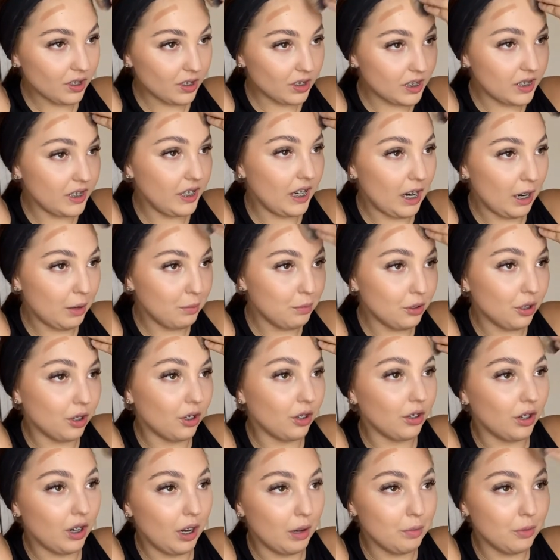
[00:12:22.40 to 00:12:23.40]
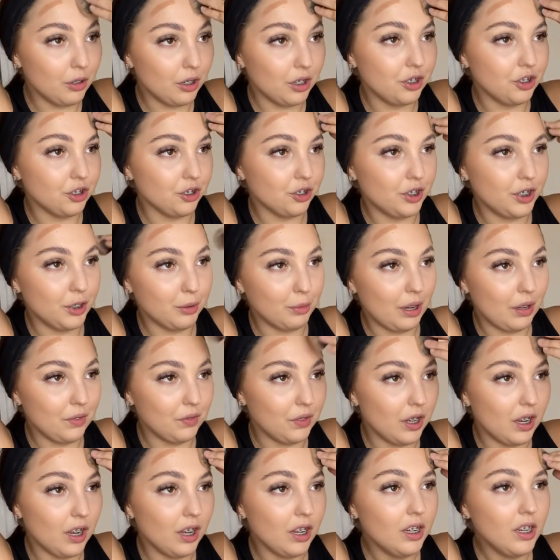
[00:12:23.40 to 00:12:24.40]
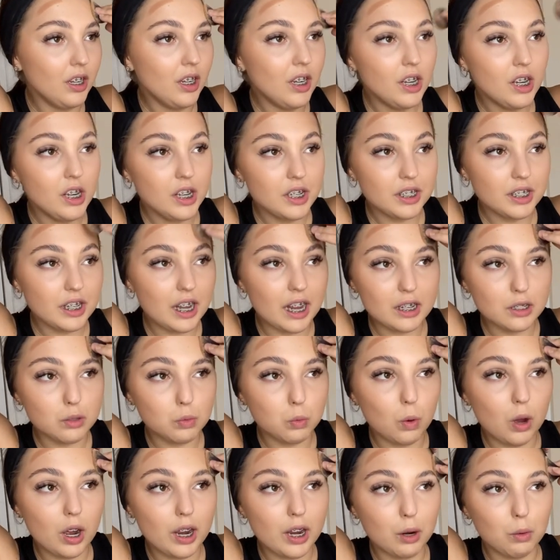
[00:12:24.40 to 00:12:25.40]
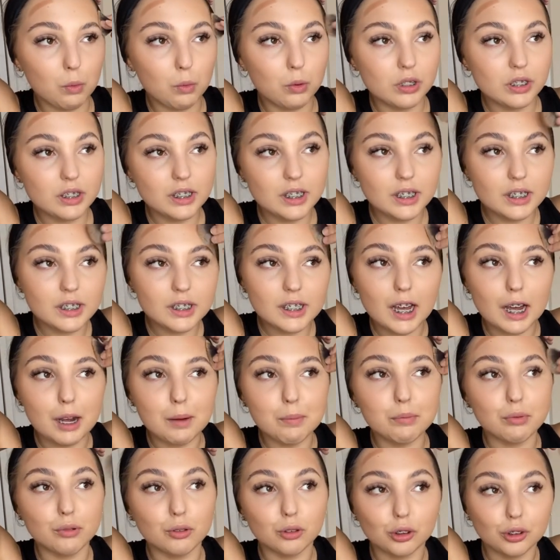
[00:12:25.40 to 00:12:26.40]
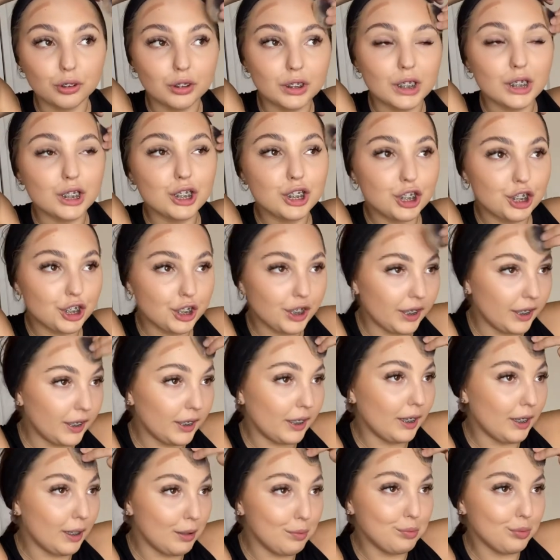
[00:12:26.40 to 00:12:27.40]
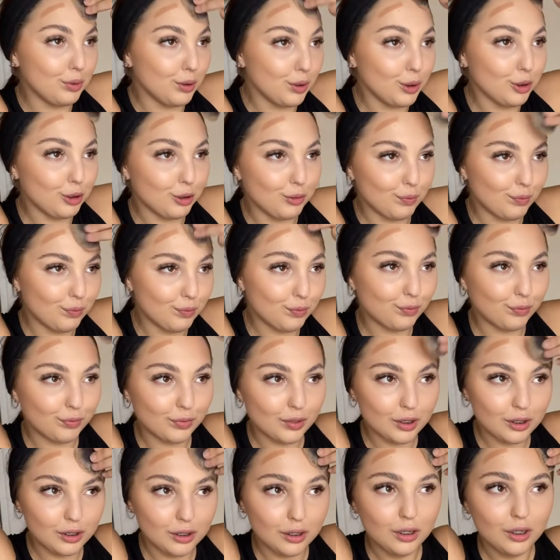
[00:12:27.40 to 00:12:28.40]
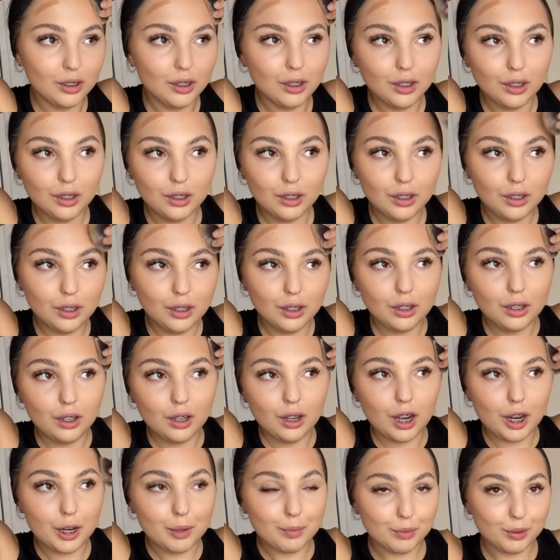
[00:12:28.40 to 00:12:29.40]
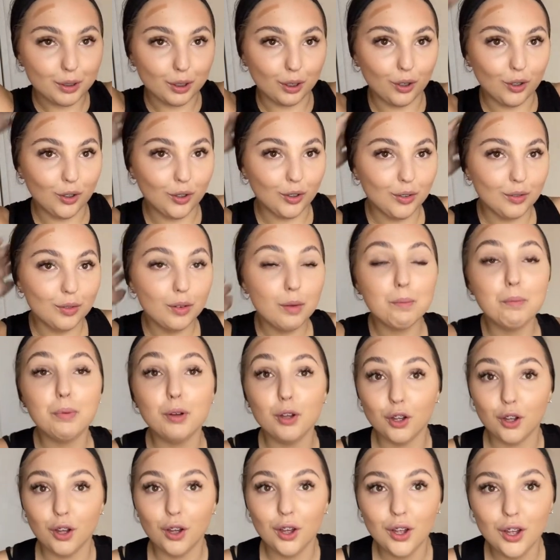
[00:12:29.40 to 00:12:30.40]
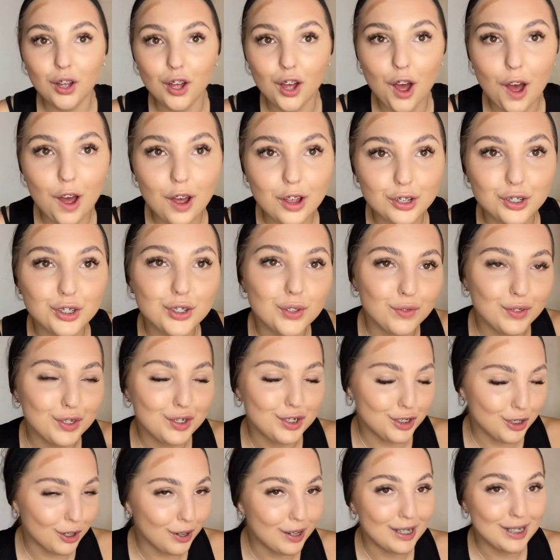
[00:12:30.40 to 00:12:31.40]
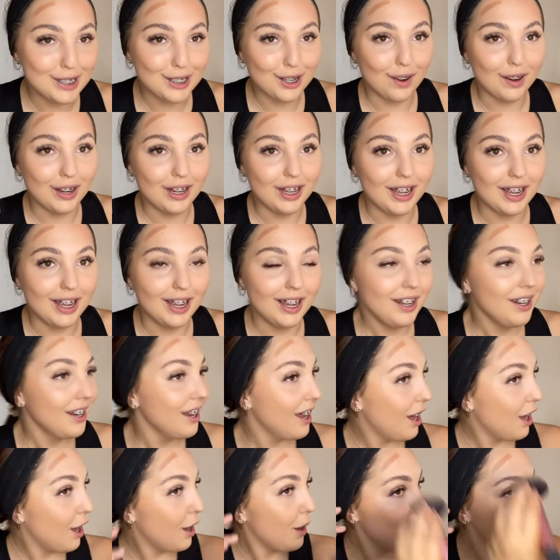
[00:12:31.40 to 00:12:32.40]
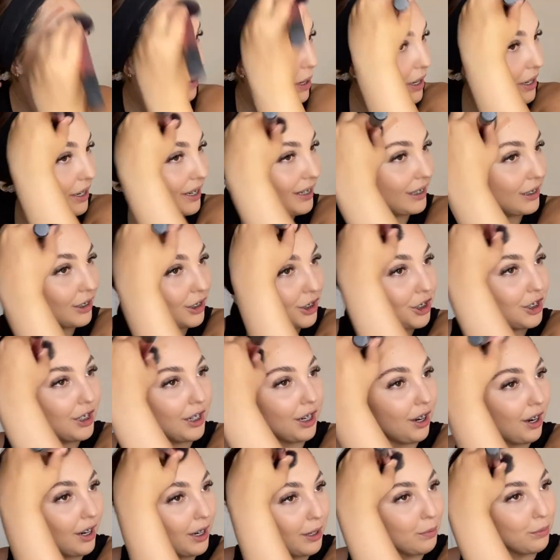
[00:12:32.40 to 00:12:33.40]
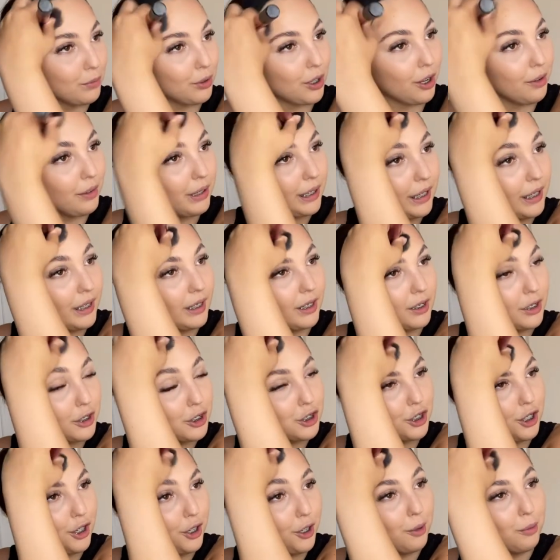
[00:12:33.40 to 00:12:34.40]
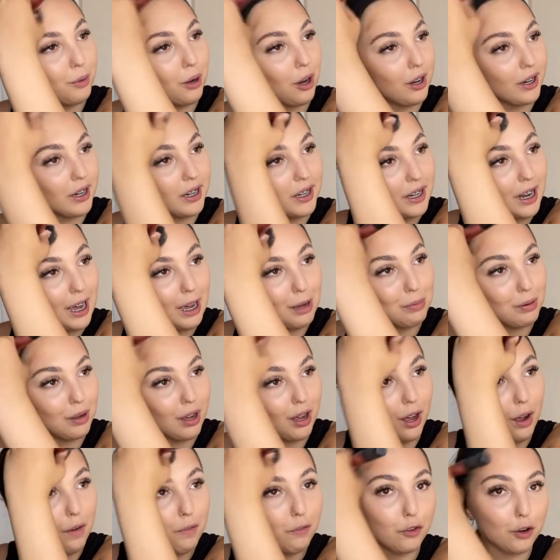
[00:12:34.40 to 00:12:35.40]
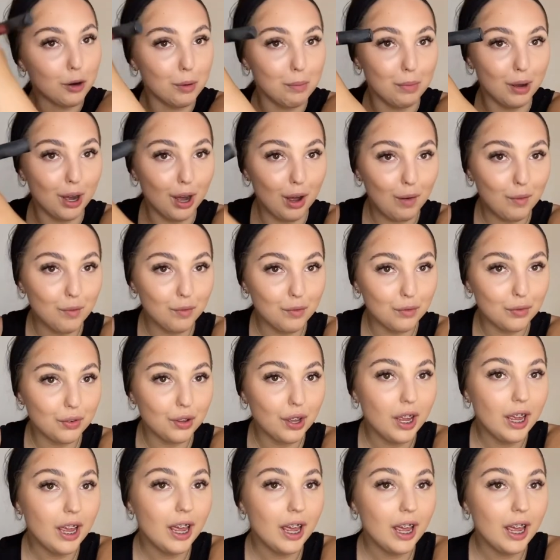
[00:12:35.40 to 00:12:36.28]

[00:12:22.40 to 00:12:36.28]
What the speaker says: So yeah, I'm not enjoying the weather. So that's why I wanted to get abroad this year, but I'm not. But something so exciting. Next year I am going to Ayia Napa for a month.